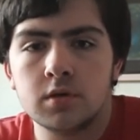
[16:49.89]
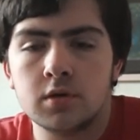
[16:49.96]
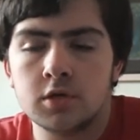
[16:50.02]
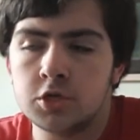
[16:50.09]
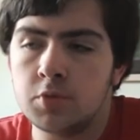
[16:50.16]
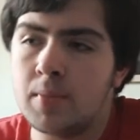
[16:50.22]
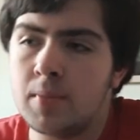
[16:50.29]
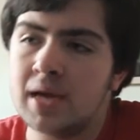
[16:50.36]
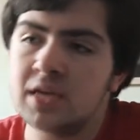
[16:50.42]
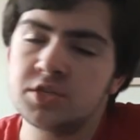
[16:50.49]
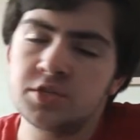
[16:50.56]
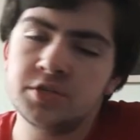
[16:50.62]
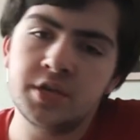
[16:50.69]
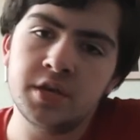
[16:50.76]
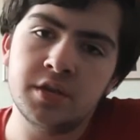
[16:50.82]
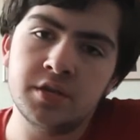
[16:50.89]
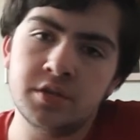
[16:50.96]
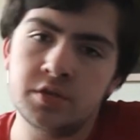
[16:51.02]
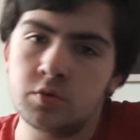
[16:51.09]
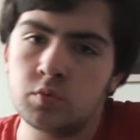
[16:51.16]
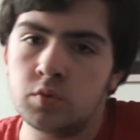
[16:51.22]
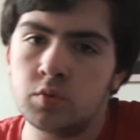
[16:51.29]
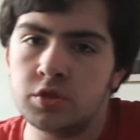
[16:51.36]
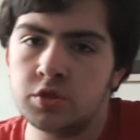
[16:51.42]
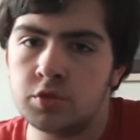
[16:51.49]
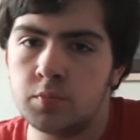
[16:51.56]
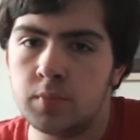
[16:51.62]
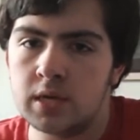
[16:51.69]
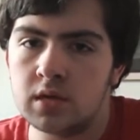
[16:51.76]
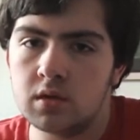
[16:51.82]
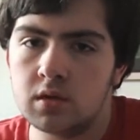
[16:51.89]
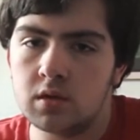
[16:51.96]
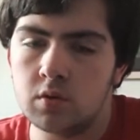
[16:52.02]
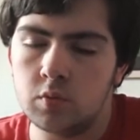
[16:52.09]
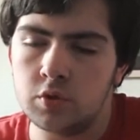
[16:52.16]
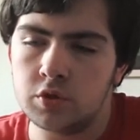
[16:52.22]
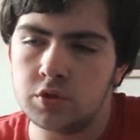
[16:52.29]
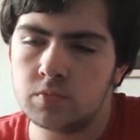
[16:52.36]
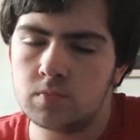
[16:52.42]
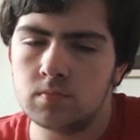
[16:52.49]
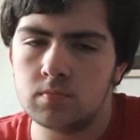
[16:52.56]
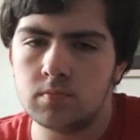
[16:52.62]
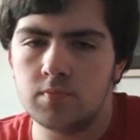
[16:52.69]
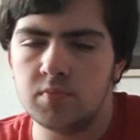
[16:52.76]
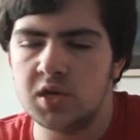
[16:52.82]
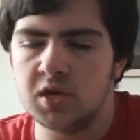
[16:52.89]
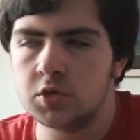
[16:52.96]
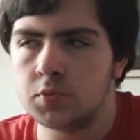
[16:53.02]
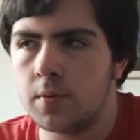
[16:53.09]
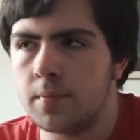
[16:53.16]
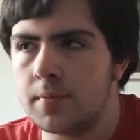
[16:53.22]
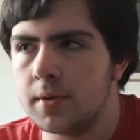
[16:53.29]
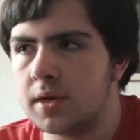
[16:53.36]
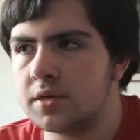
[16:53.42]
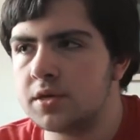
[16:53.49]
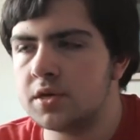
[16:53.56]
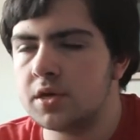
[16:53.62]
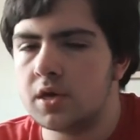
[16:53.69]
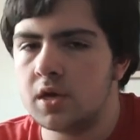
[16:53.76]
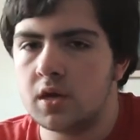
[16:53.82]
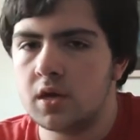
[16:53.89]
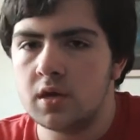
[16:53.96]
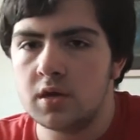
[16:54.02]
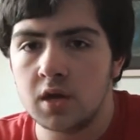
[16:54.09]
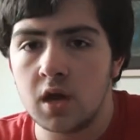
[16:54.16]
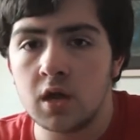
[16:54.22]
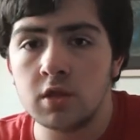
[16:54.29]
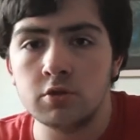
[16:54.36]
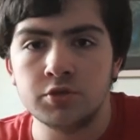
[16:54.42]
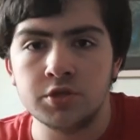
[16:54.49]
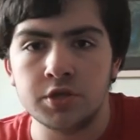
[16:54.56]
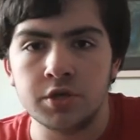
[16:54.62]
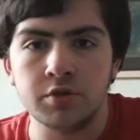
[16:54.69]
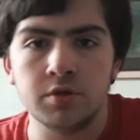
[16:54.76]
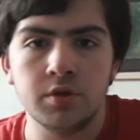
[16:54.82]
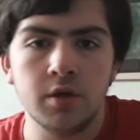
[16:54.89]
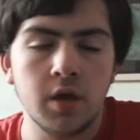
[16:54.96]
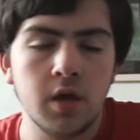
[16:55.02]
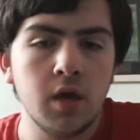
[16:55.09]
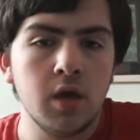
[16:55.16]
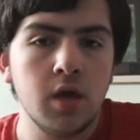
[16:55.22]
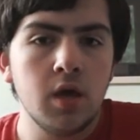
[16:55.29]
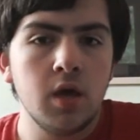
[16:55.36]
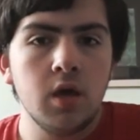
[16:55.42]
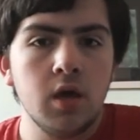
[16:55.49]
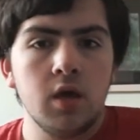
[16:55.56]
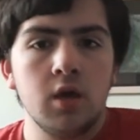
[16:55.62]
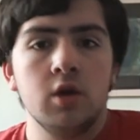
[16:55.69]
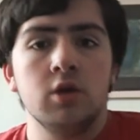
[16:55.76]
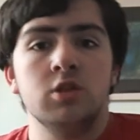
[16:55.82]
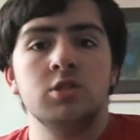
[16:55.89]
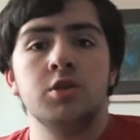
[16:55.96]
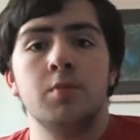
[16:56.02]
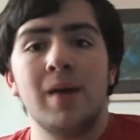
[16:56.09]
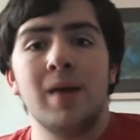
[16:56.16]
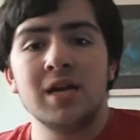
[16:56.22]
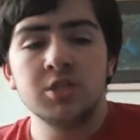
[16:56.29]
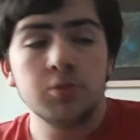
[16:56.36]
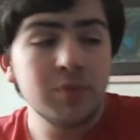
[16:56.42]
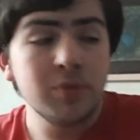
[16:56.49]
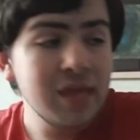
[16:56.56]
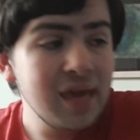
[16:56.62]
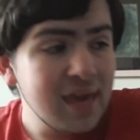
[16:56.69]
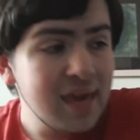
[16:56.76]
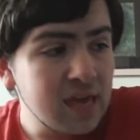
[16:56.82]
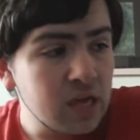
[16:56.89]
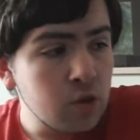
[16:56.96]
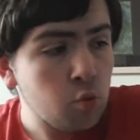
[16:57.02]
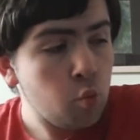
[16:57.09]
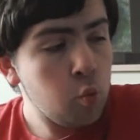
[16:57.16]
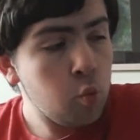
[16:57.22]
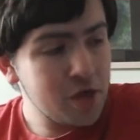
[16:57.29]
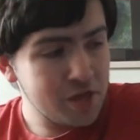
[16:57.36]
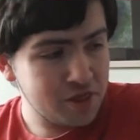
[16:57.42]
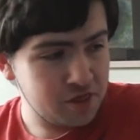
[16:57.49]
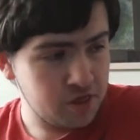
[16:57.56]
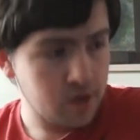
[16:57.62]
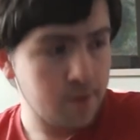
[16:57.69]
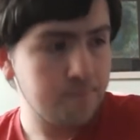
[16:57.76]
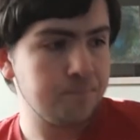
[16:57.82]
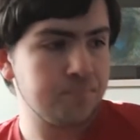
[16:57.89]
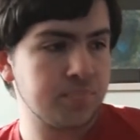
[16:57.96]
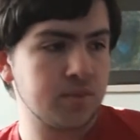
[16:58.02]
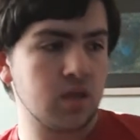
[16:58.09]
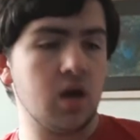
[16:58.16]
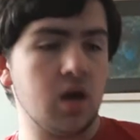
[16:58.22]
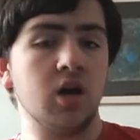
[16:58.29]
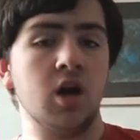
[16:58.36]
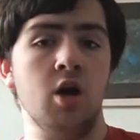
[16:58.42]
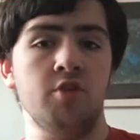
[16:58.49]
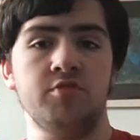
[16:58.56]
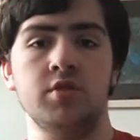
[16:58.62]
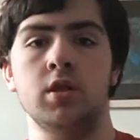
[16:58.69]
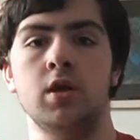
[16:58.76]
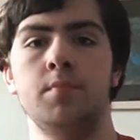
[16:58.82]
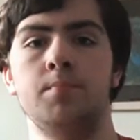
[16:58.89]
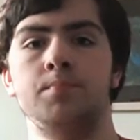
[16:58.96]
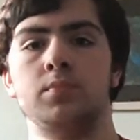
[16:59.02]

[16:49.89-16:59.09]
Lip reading: She bashed his head in with the baseball bat. Not Lucille. She bashed him in the head with a golf club.